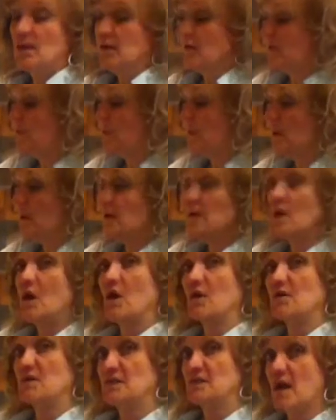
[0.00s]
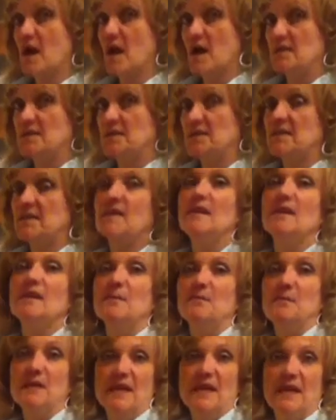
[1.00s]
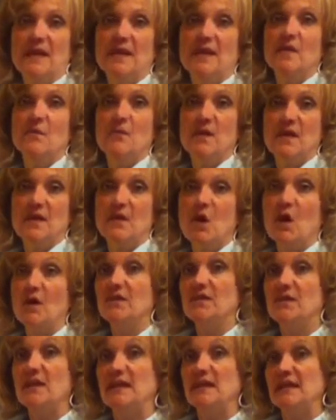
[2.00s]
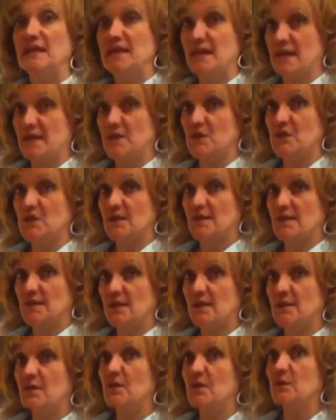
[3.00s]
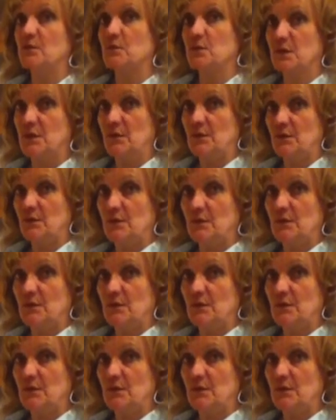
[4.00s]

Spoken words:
for our sauce, beginning with our thickening agent, the roux.